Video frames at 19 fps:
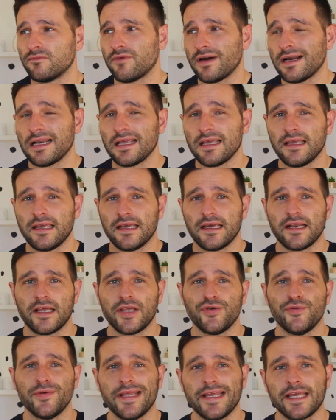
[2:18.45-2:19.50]
really in a
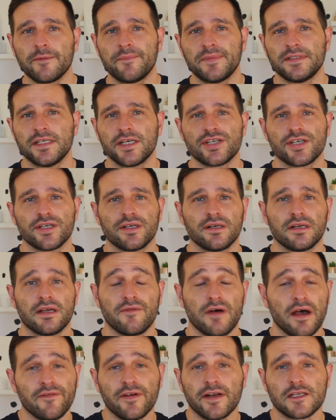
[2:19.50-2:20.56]
unique position of
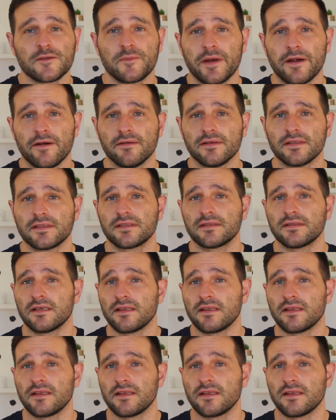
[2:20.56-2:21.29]
having experience